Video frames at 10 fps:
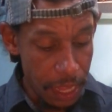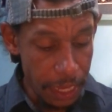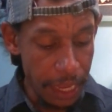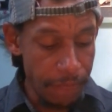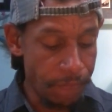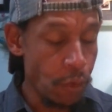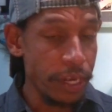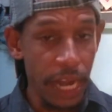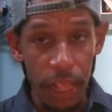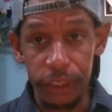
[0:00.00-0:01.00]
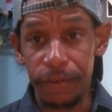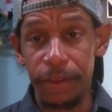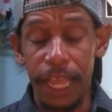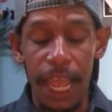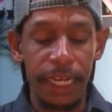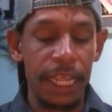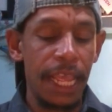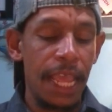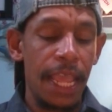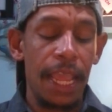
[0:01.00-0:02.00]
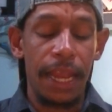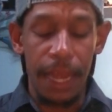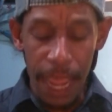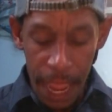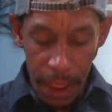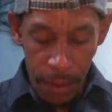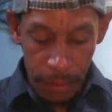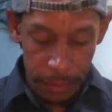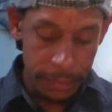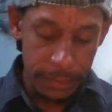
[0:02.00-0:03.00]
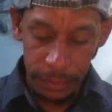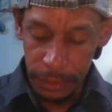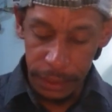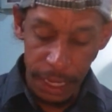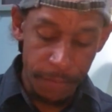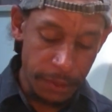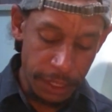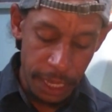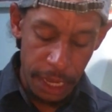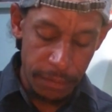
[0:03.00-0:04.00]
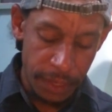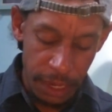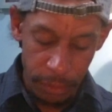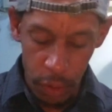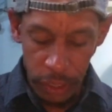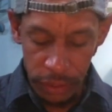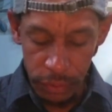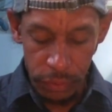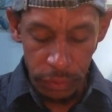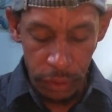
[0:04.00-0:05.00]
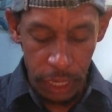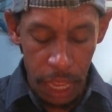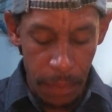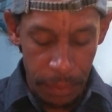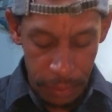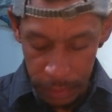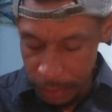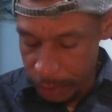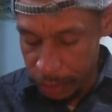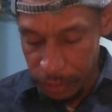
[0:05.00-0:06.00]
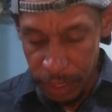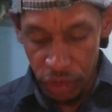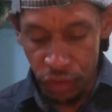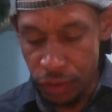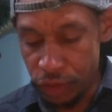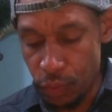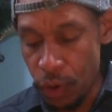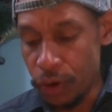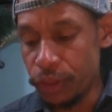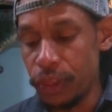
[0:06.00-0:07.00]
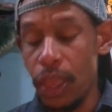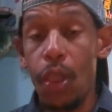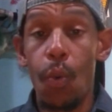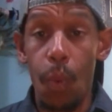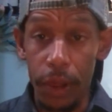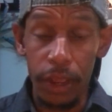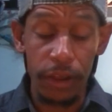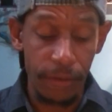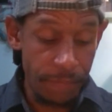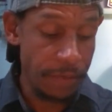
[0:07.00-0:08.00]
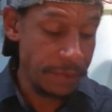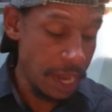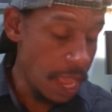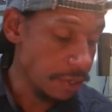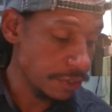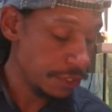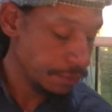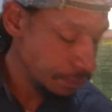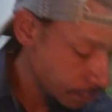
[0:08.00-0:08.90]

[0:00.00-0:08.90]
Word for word: Again, forty dollars for that. Now, definitely the item that I'm going to look up to make sure it's worth $150.